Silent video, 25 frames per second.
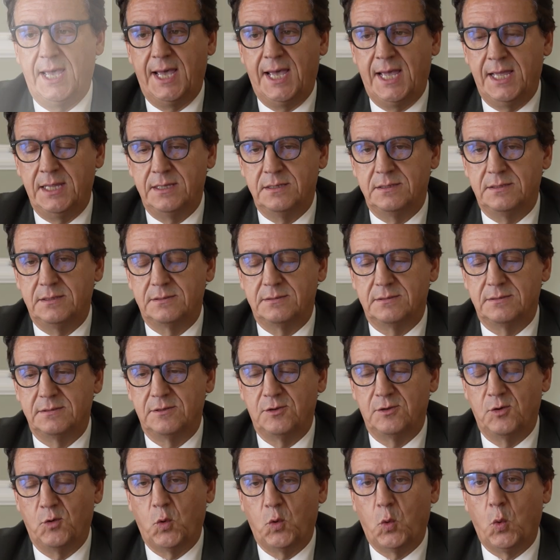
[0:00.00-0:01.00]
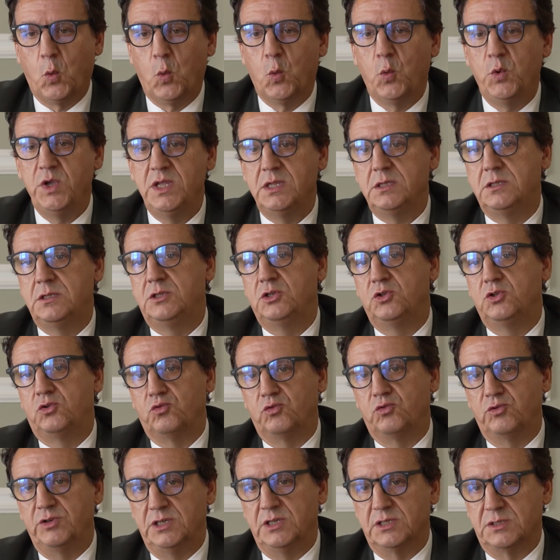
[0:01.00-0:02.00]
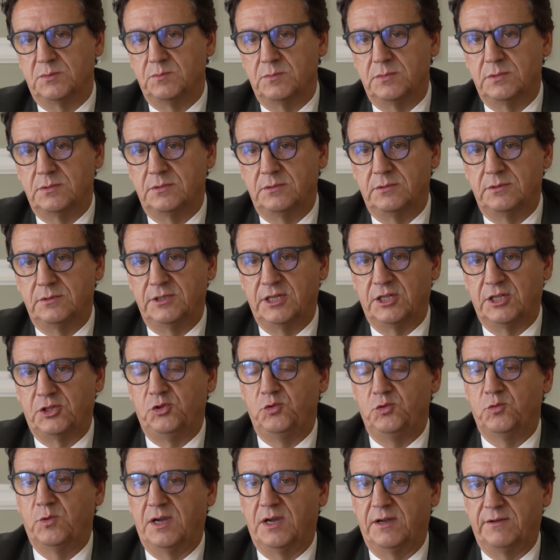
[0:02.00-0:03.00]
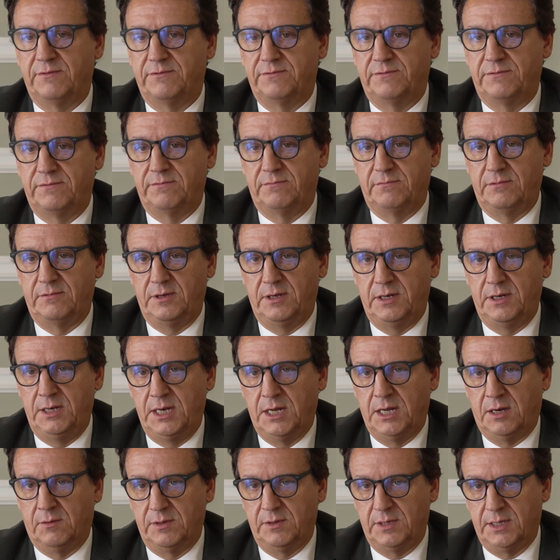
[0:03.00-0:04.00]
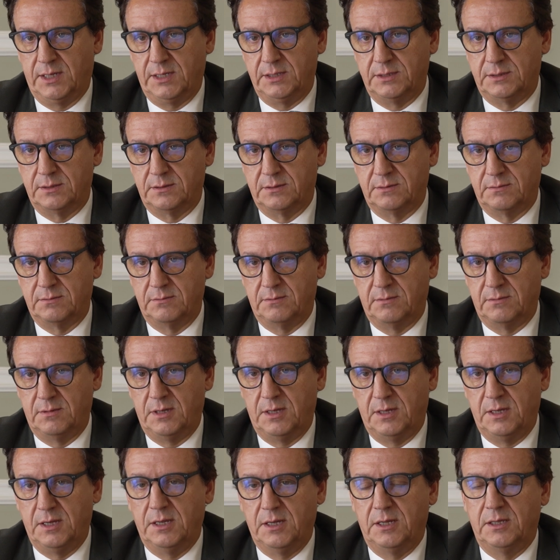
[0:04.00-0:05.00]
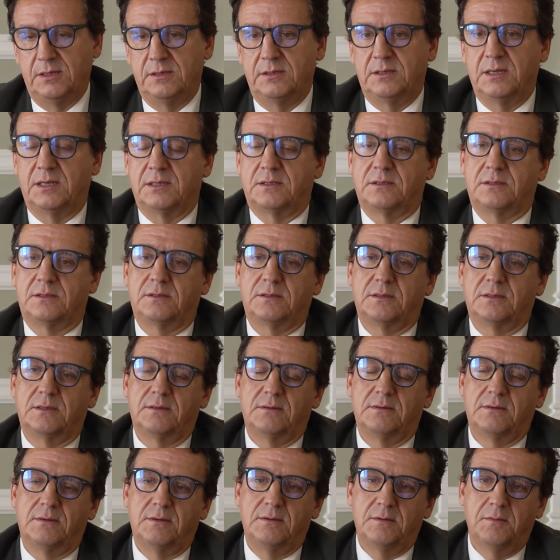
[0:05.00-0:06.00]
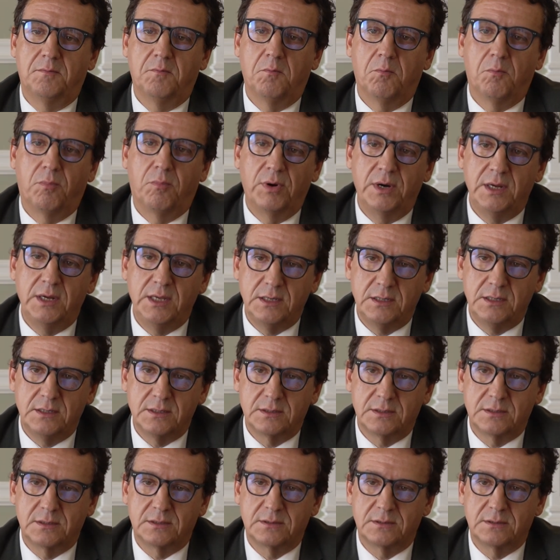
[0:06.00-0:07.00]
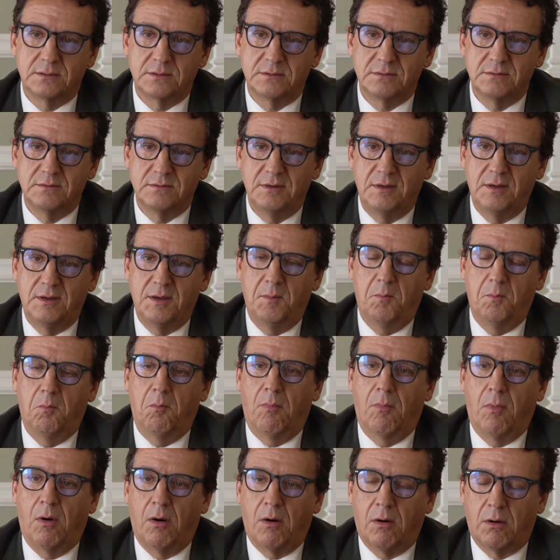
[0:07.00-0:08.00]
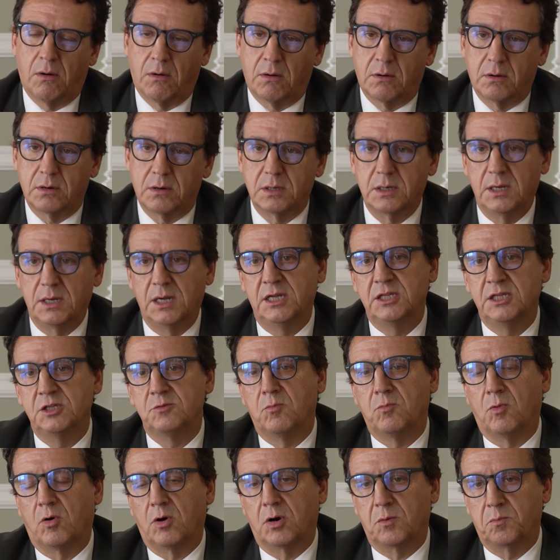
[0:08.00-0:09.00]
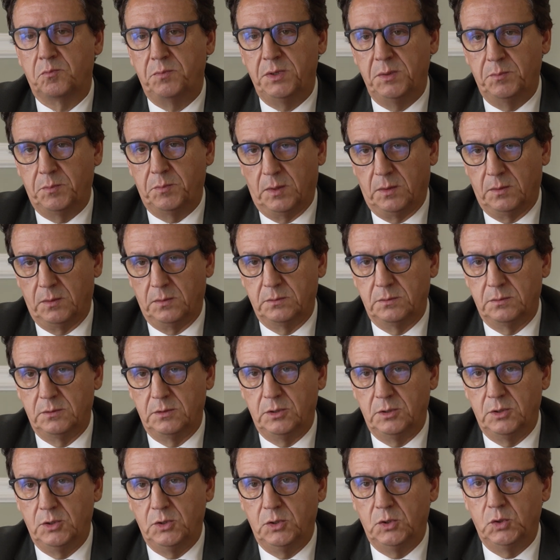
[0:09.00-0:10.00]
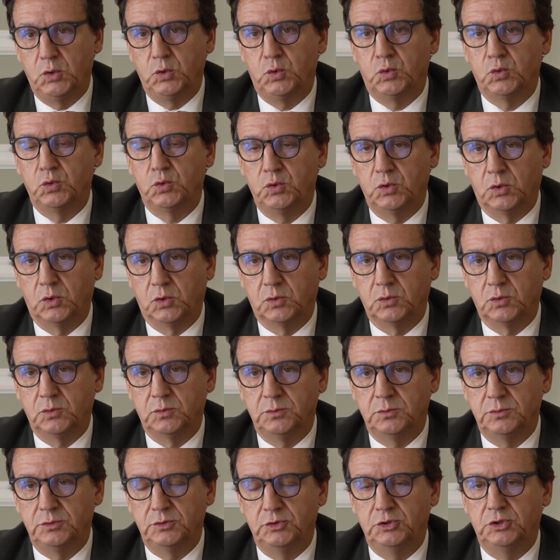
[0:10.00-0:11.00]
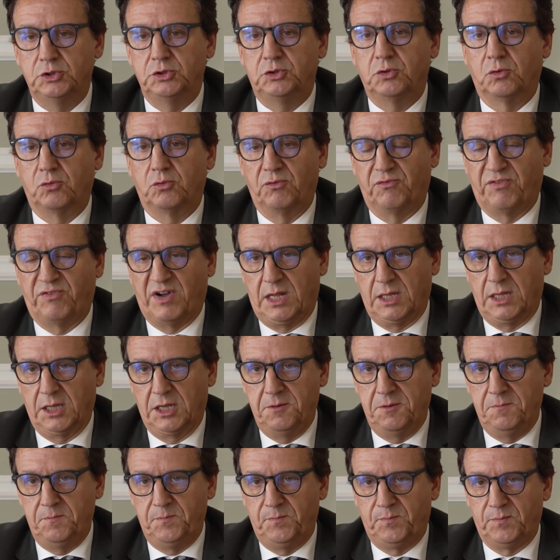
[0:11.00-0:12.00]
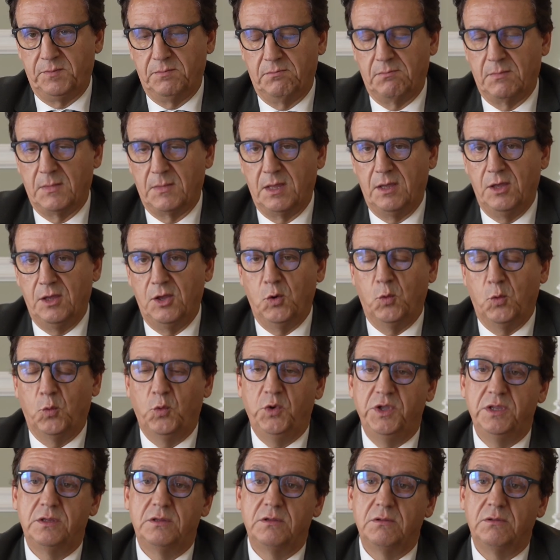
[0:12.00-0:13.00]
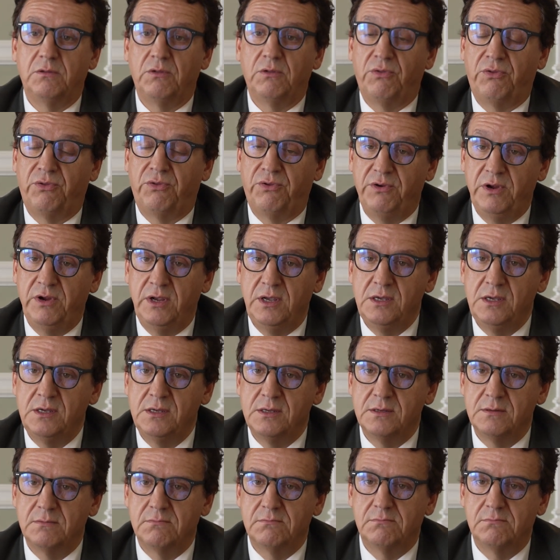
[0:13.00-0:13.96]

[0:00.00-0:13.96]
And with the tourism that you have nowadays, that brings more and more people to know the Douro Valley with three